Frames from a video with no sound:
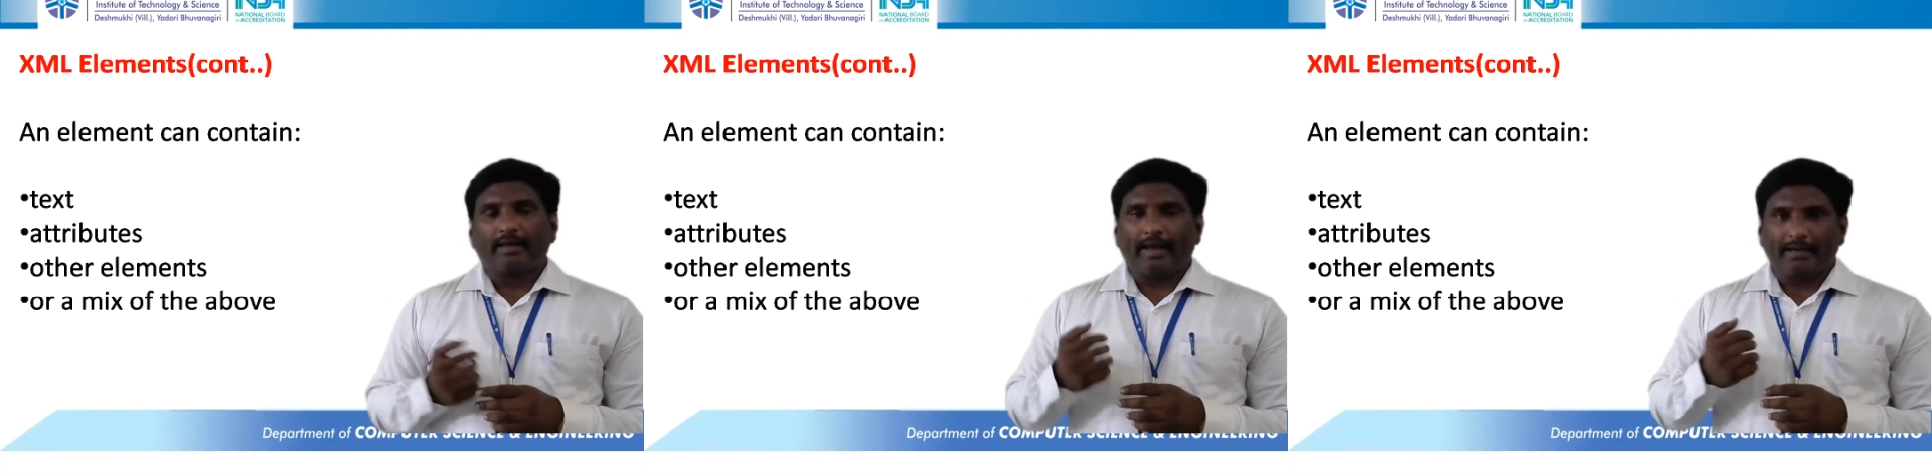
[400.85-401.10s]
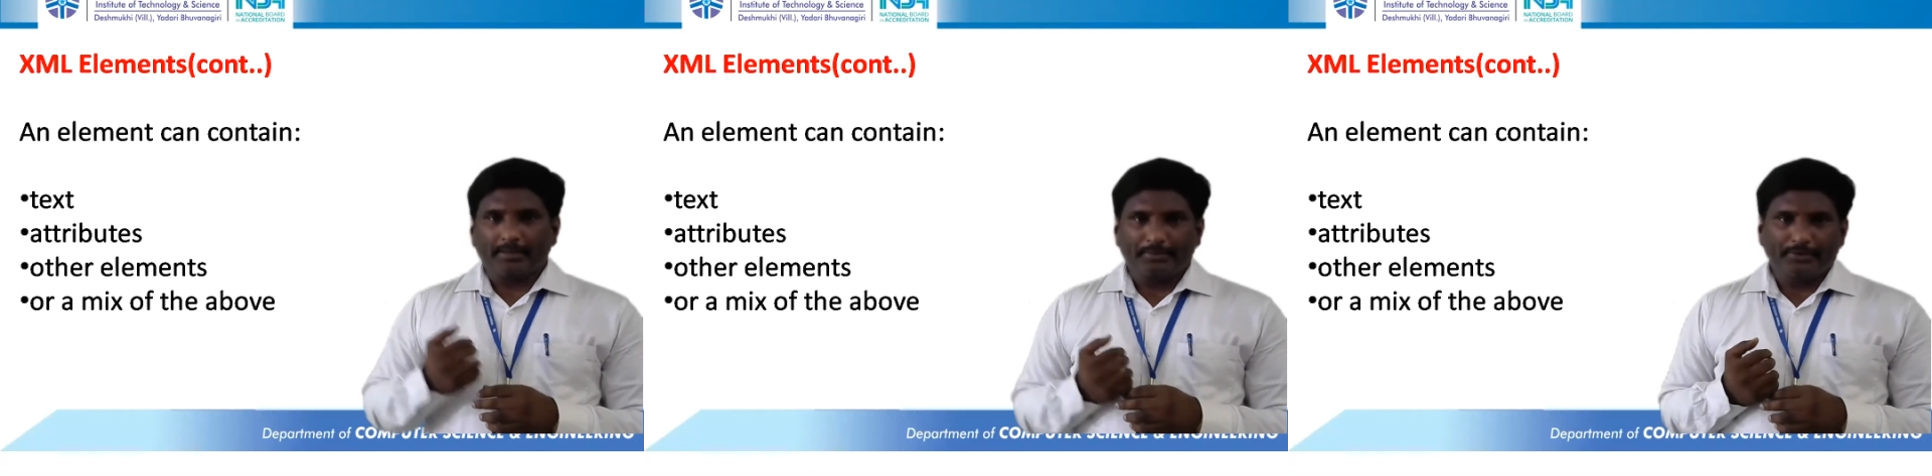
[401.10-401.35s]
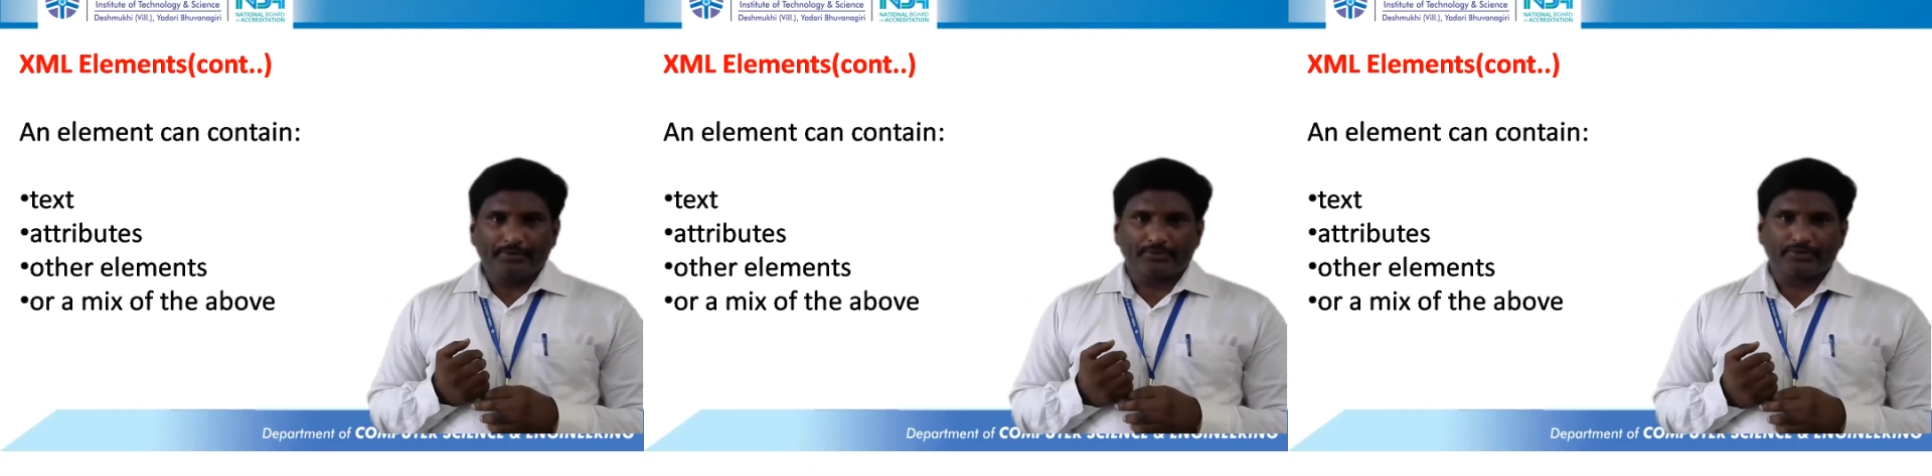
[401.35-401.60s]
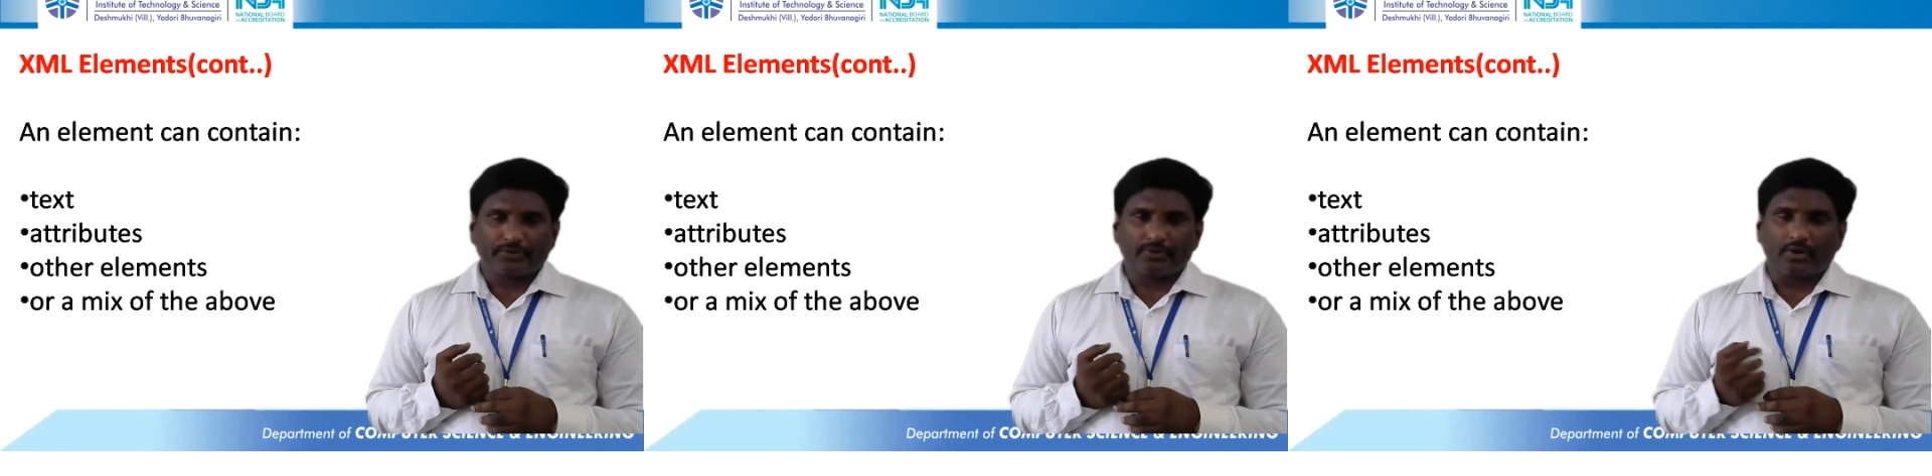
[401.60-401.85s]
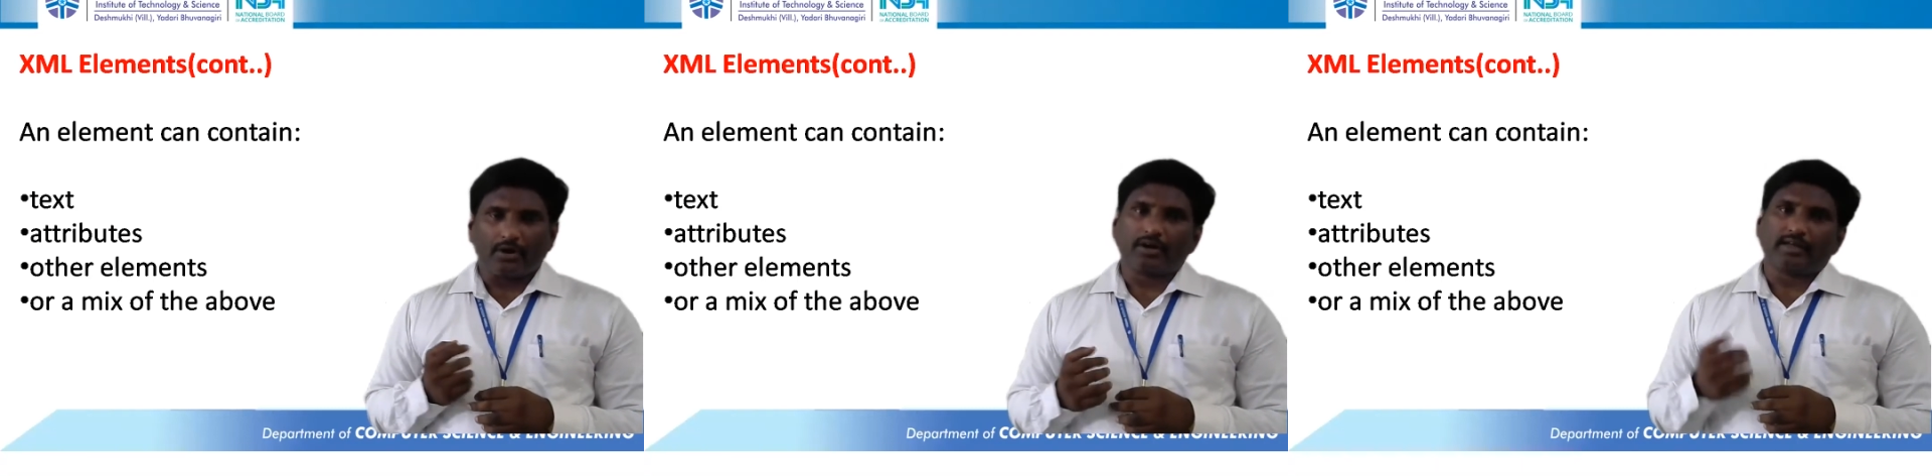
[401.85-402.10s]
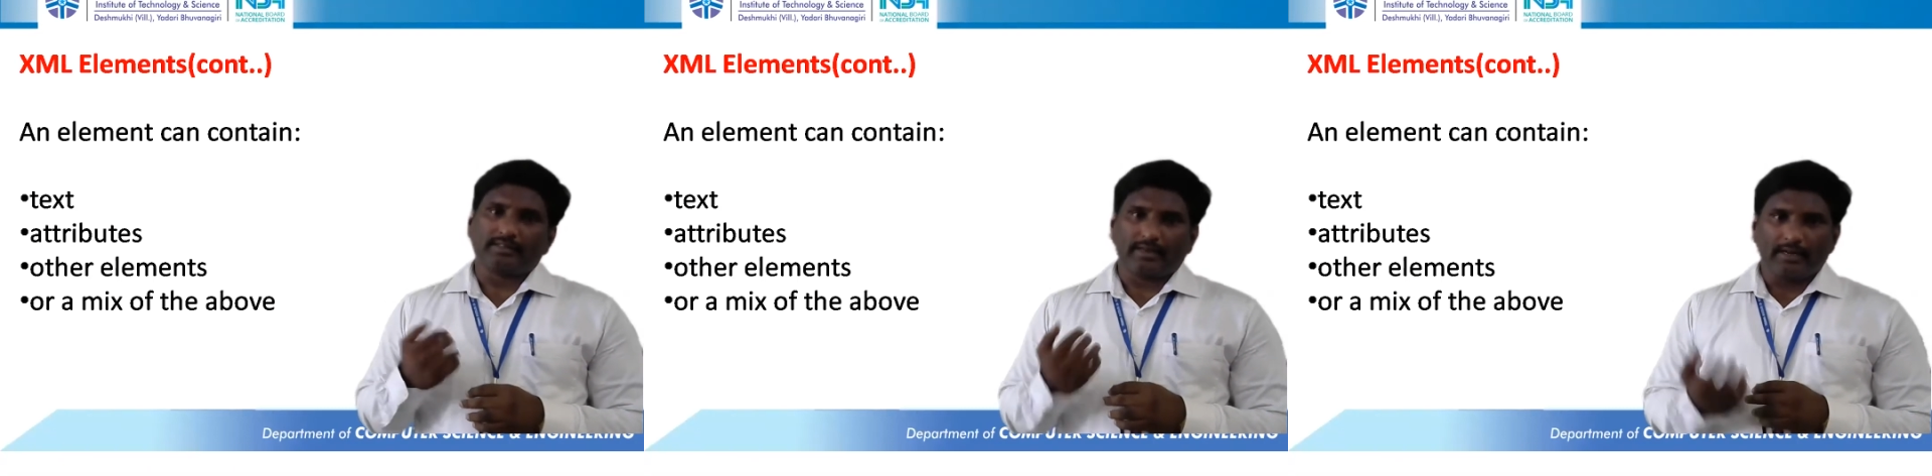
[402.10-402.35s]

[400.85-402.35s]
attributes, or other